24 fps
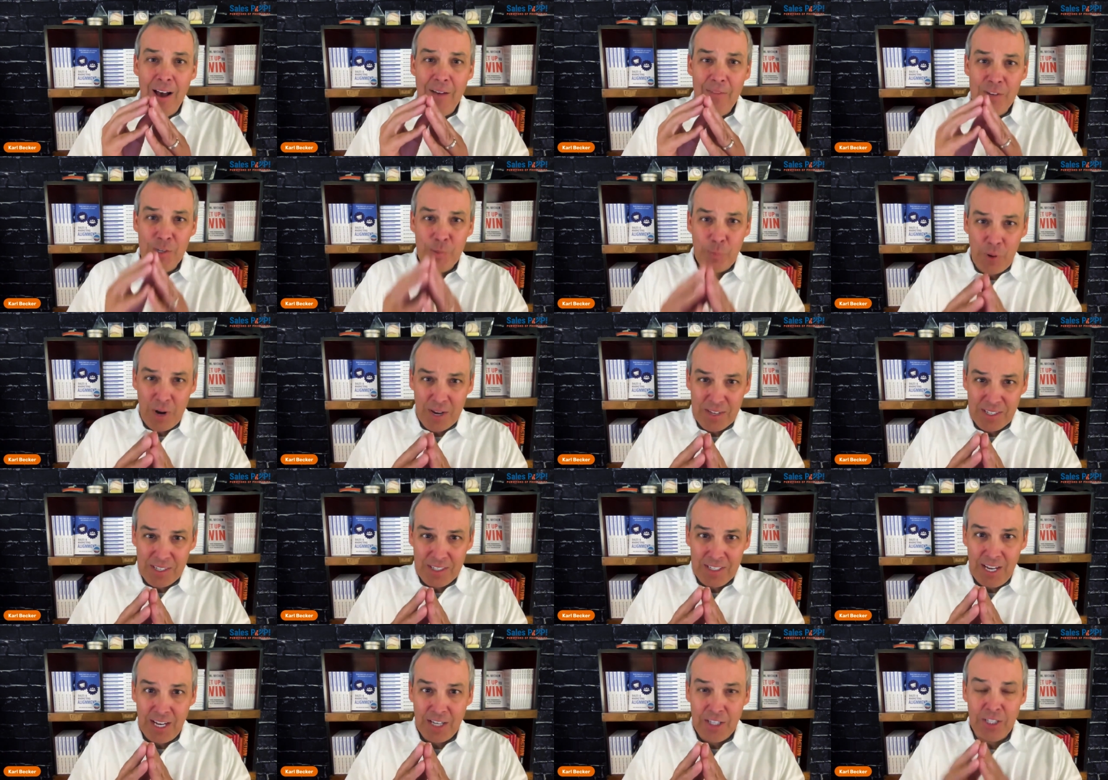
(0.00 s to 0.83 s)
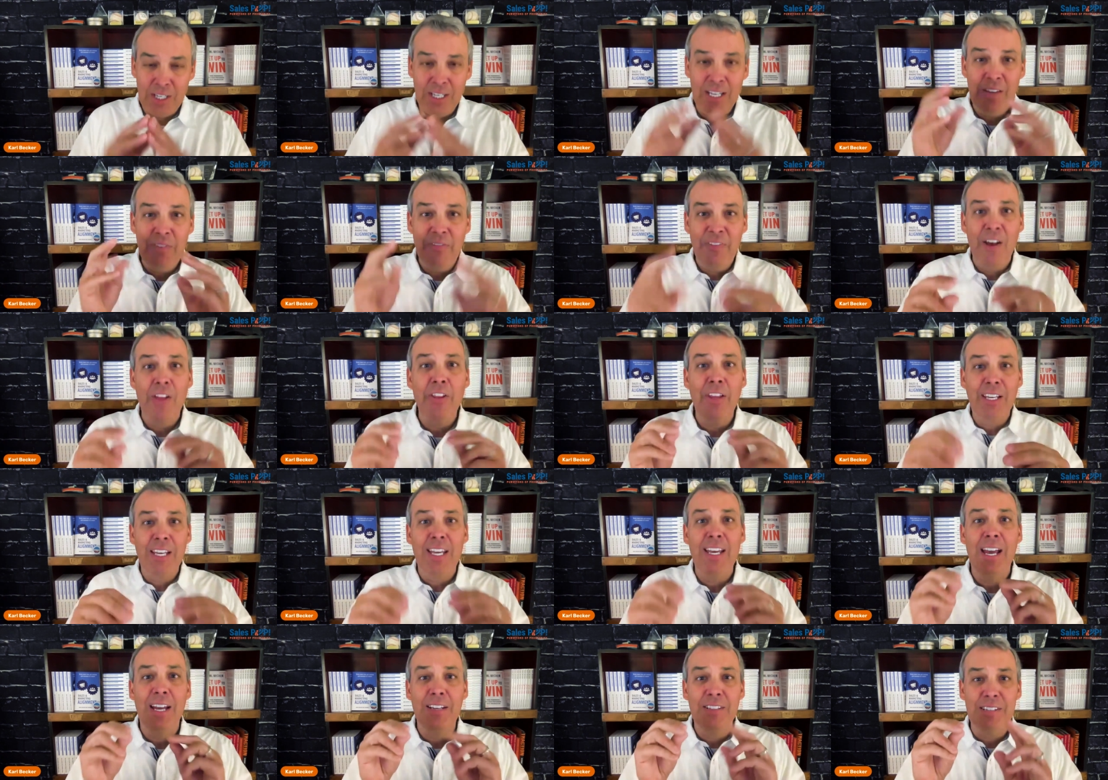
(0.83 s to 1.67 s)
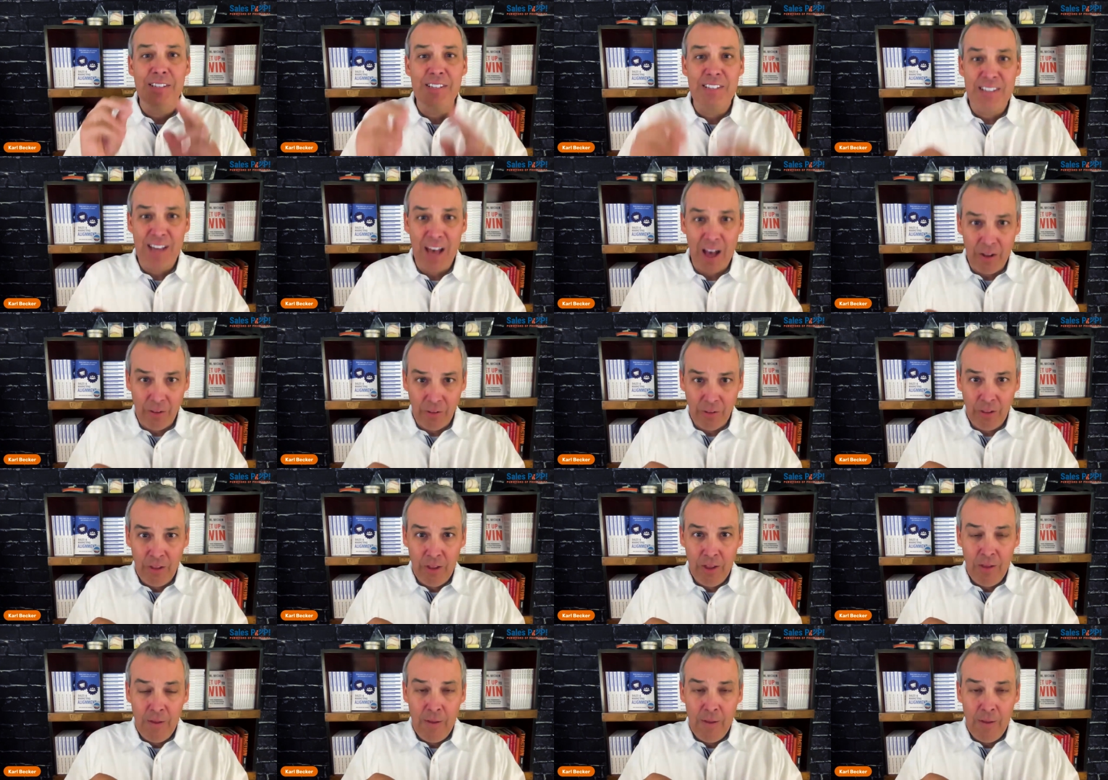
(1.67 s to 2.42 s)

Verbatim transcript: of his presentation, he felt like he had to sell.